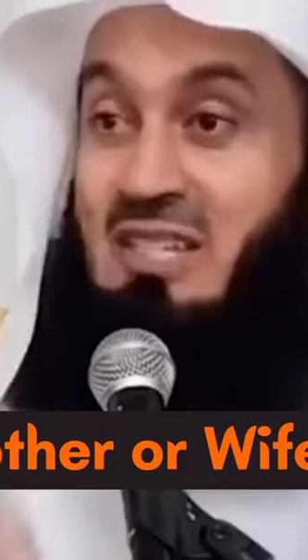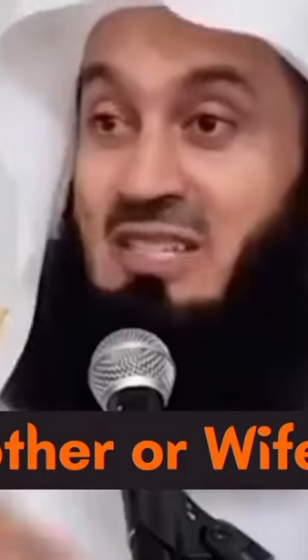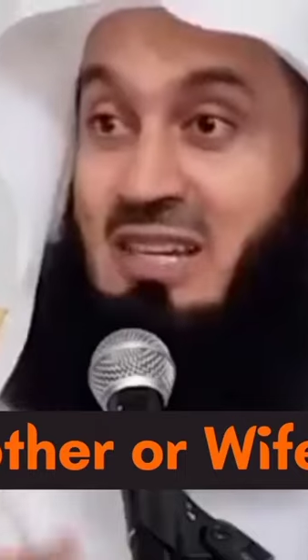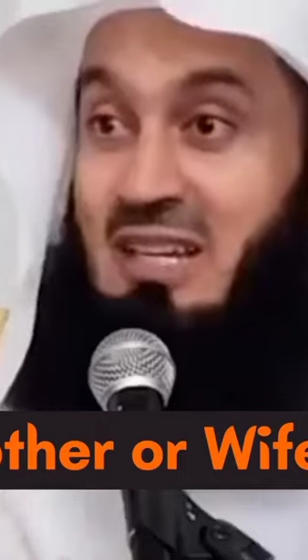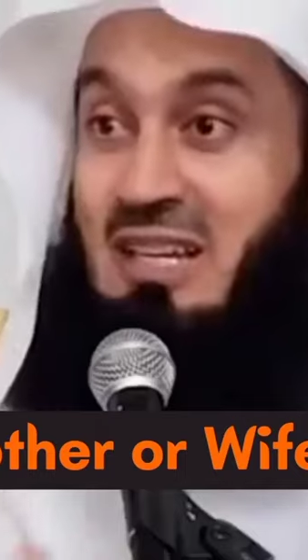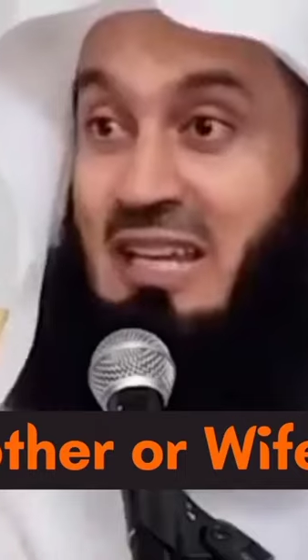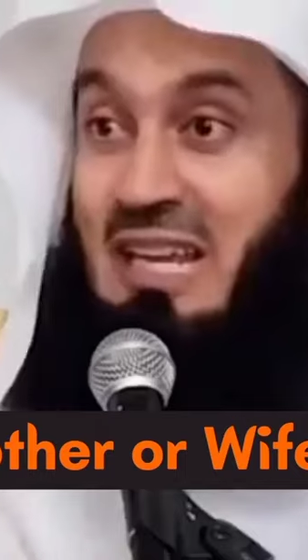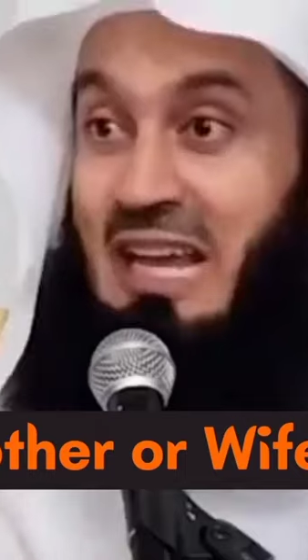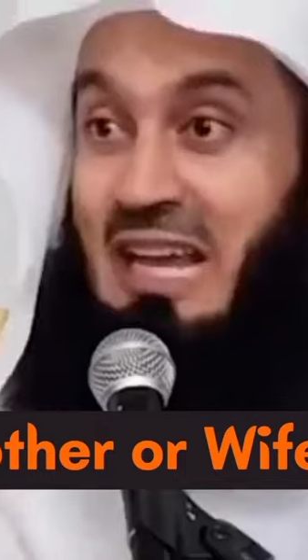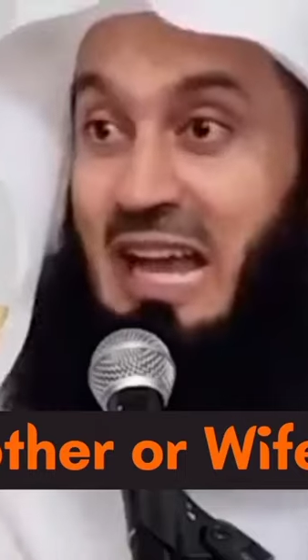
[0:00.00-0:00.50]

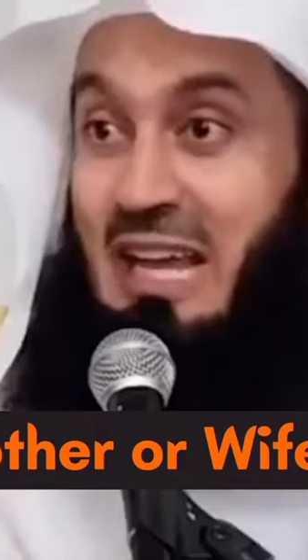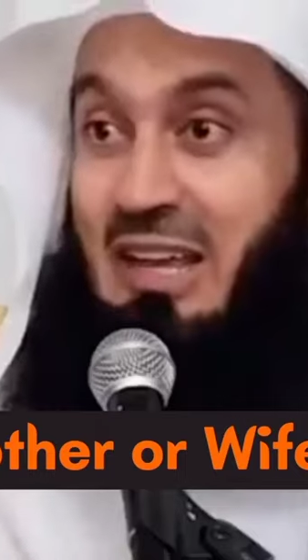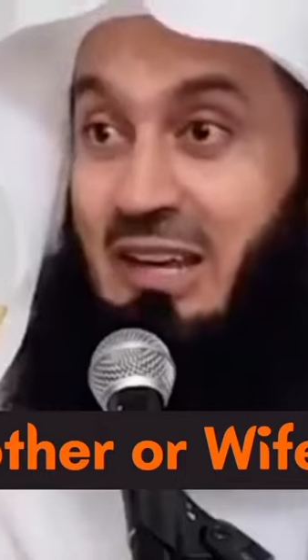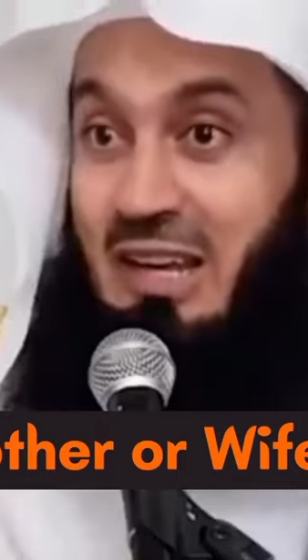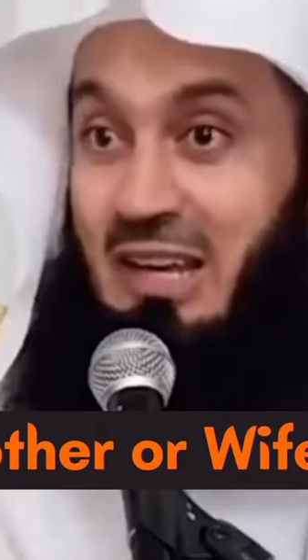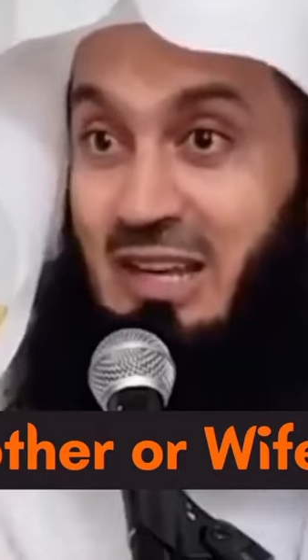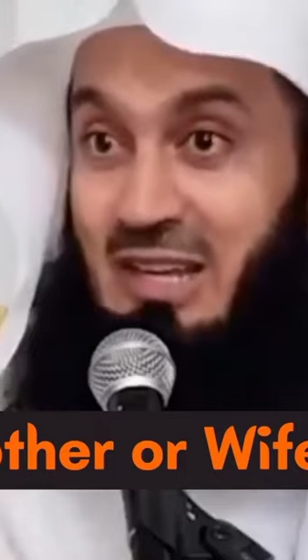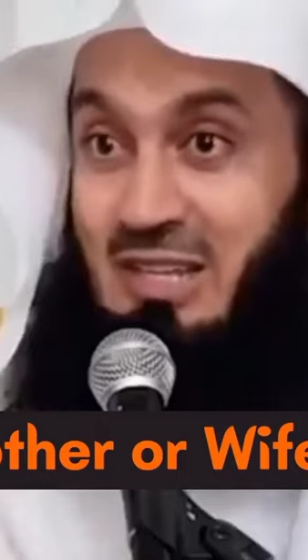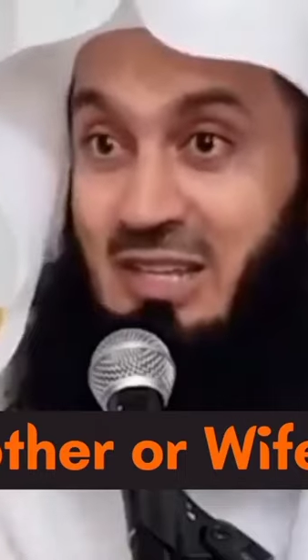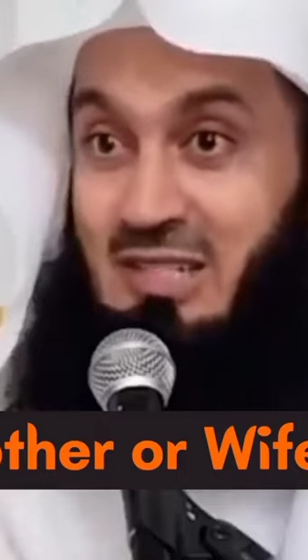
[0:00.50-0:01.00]
Recently, I
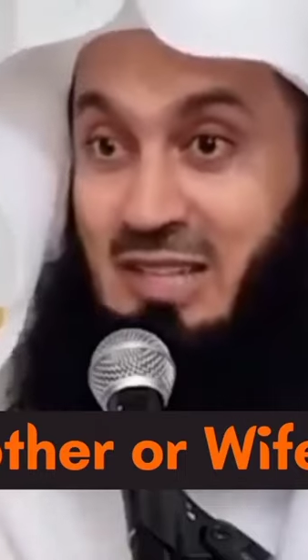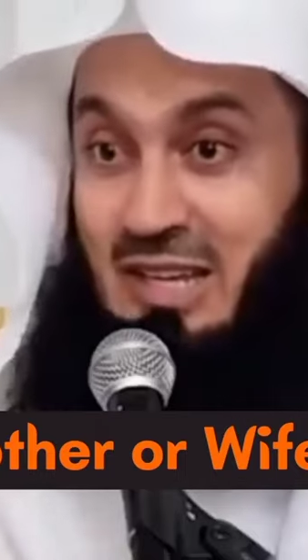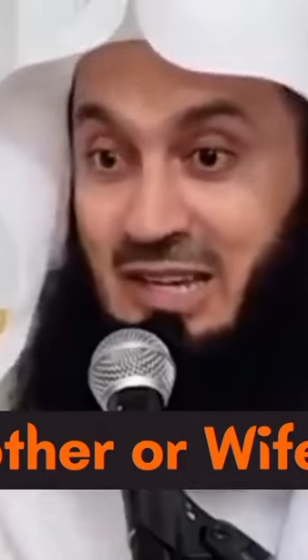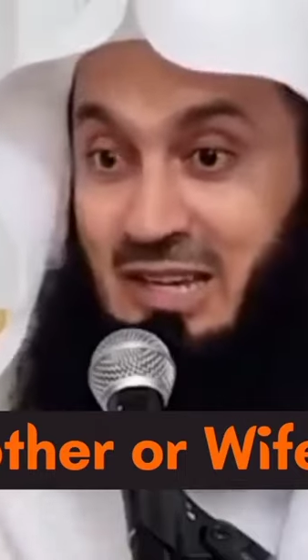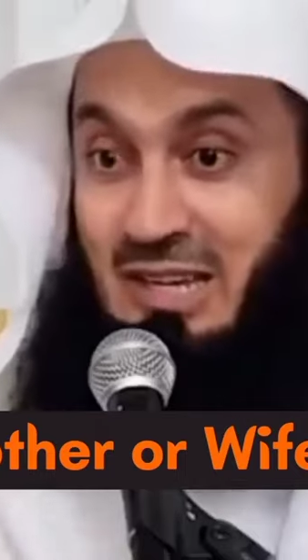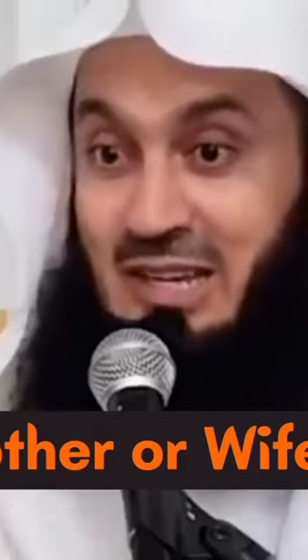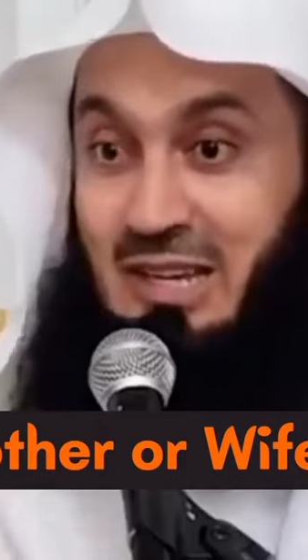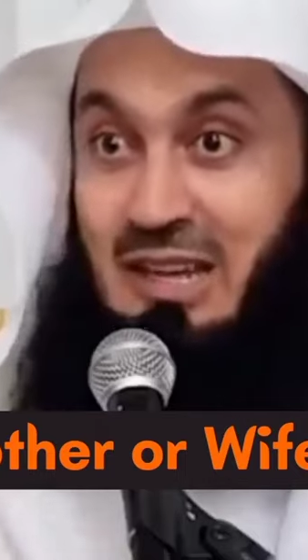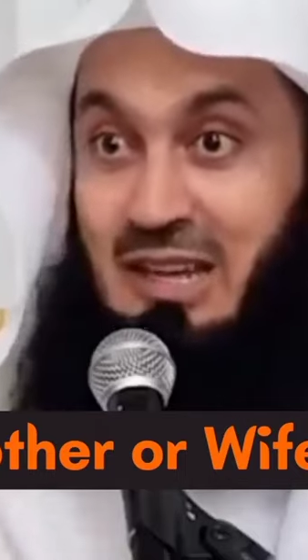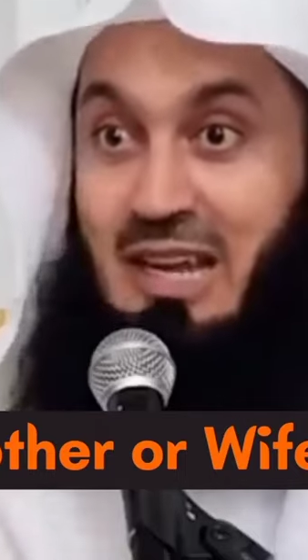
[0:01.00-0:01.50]
released
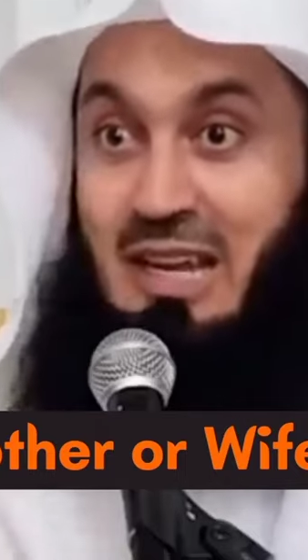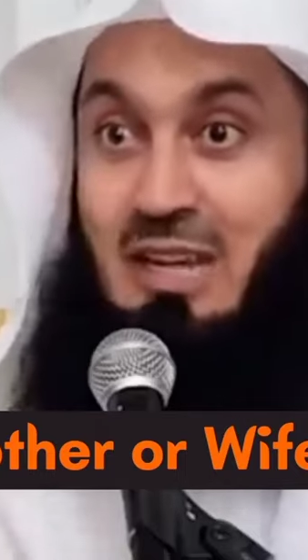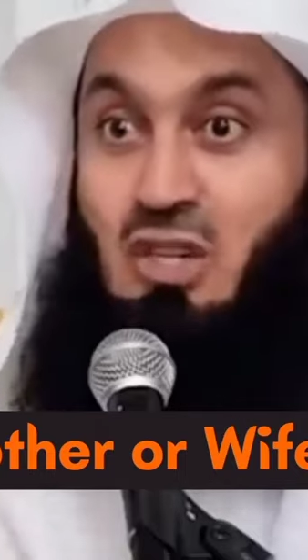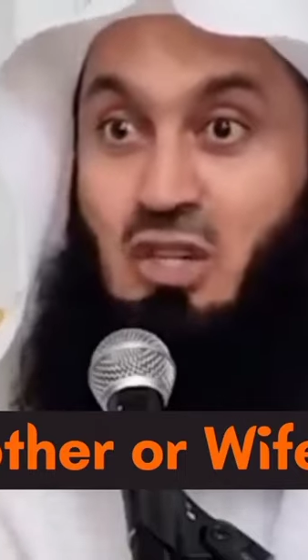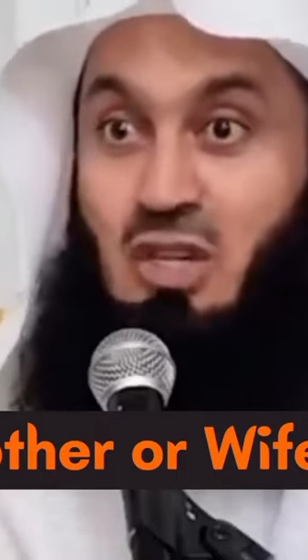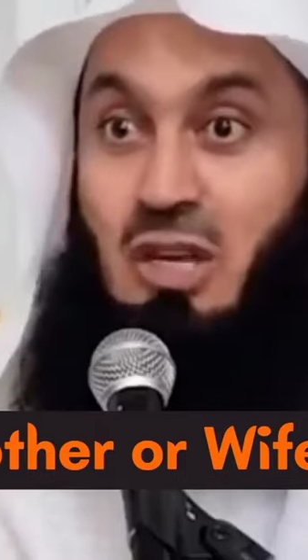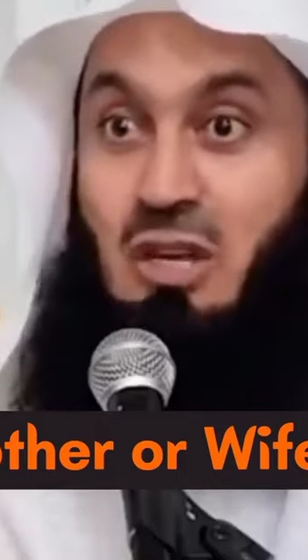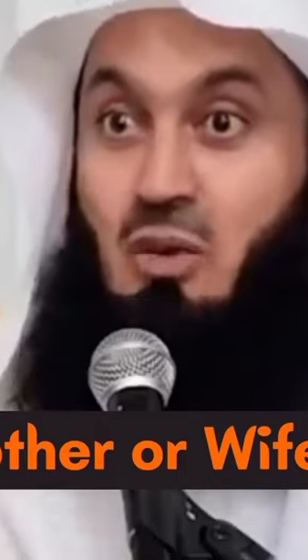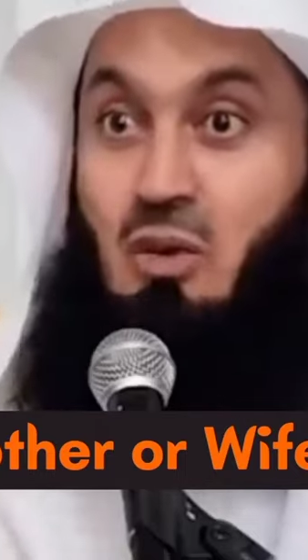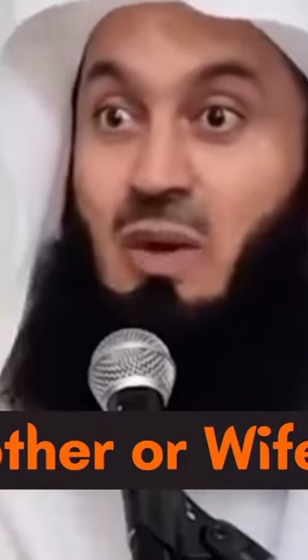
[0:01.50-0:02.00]
a little
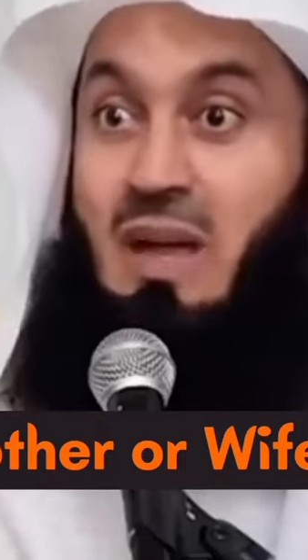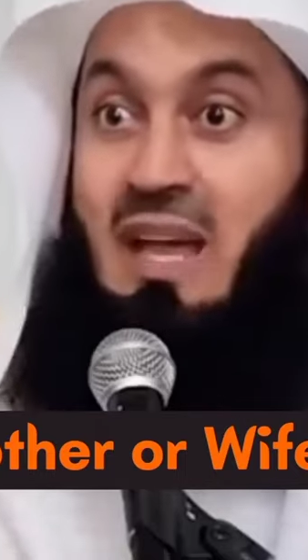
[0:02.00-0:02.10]
lecture